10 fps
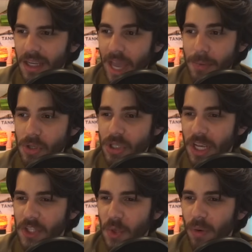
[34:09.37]
Captured
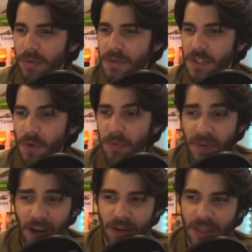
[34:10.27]
JSU-152
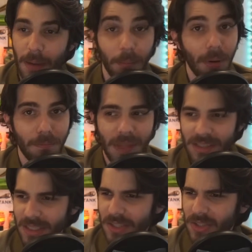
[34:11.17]
fired at them but
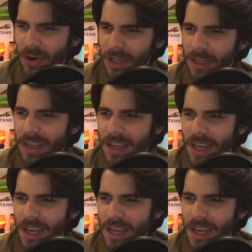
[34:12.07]
missed its target,